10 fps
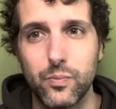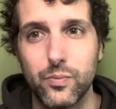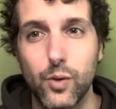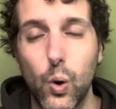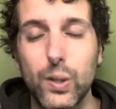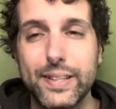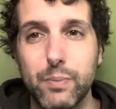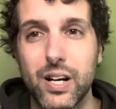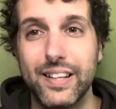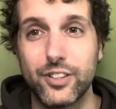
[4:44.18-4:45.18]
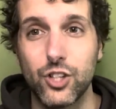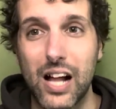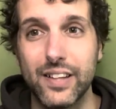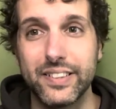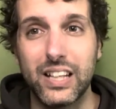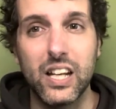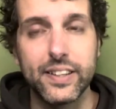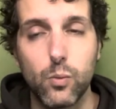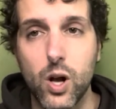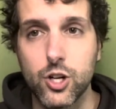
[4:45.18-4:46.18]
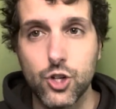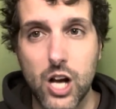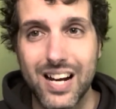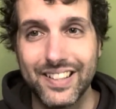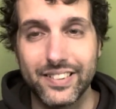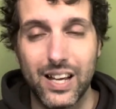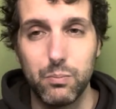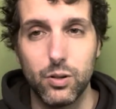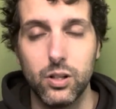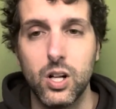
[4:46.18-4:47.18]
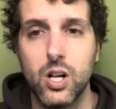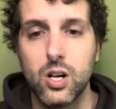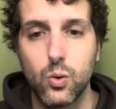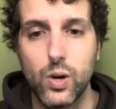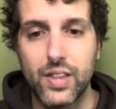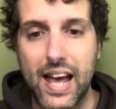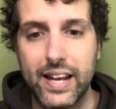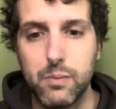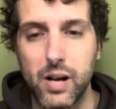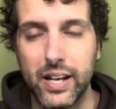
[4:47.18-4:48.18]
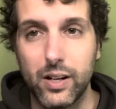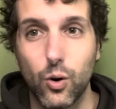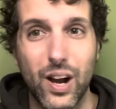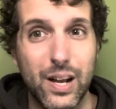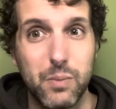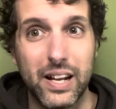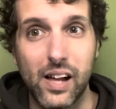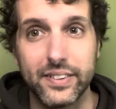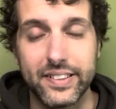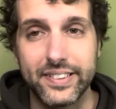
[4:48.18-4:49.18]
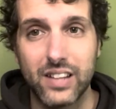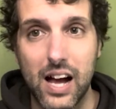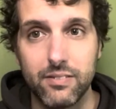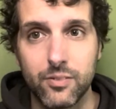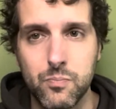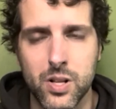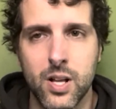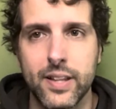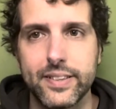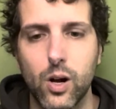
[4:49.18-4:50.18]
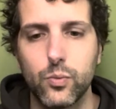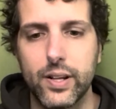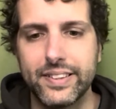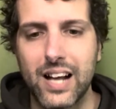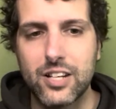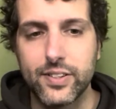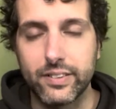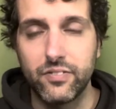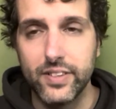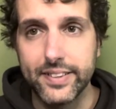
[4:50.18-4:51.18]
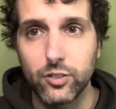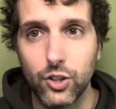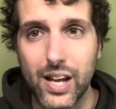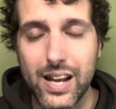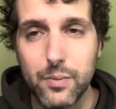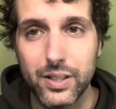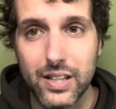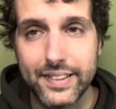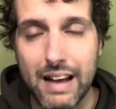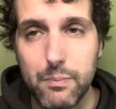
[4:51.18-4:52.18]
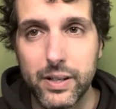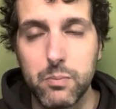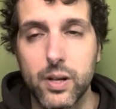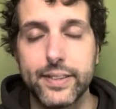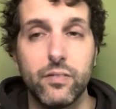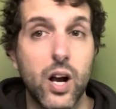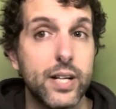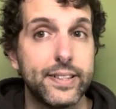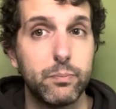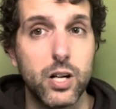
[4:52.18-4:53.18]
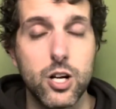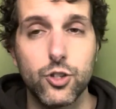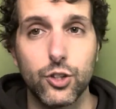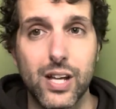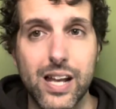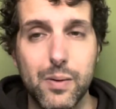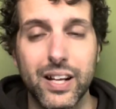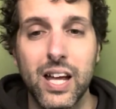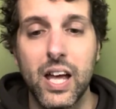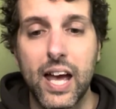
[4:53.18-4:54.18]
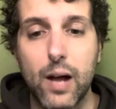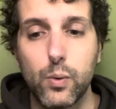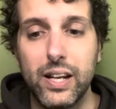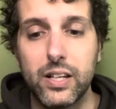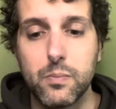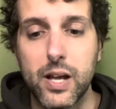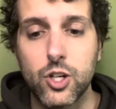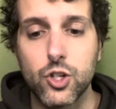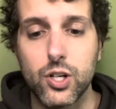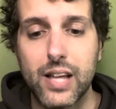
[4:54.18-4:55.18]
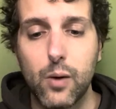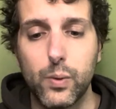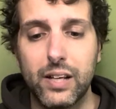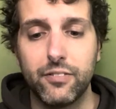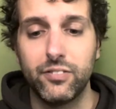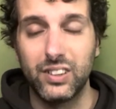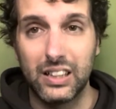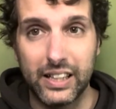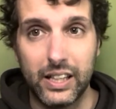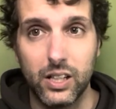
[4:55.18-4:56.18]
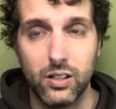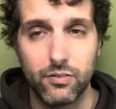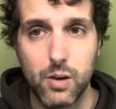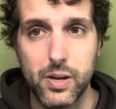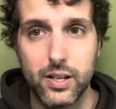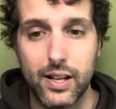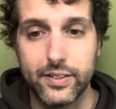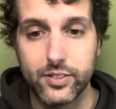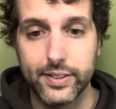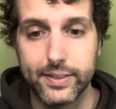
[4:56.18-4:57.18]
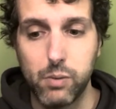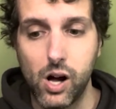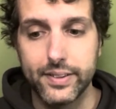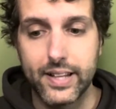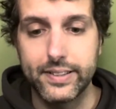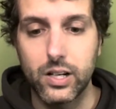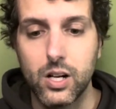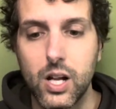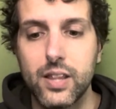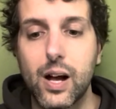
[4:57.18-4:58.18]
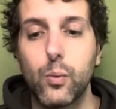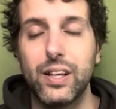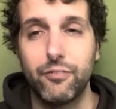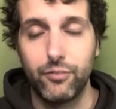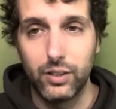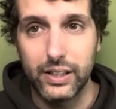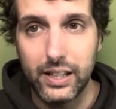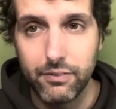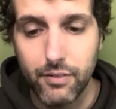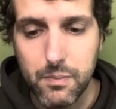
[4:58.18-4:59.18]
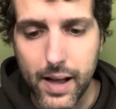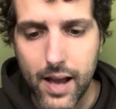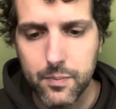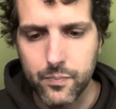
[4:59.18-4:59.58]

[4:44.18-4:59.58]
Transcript: The Holy Spirit is jealous, and he doesn't want to share his temple with anybody or anybody else's stuff. So it's not just a physical dynamic that's happening, but it's a very spiritual dynamic. And we need to make sure that we flee from it. Just as Paul says here, that we flee from that.